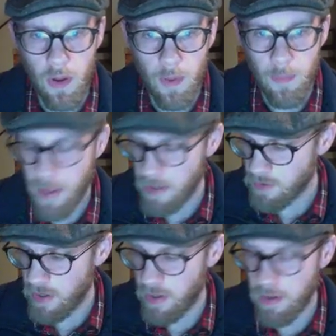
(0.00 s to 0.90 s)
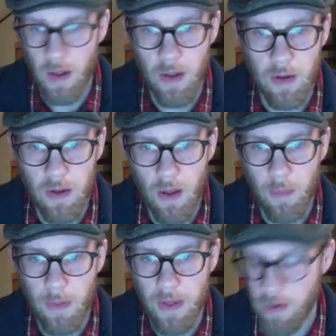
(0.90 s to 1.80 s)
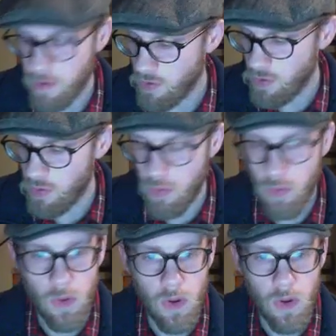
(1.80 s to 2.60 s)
that strand got copied into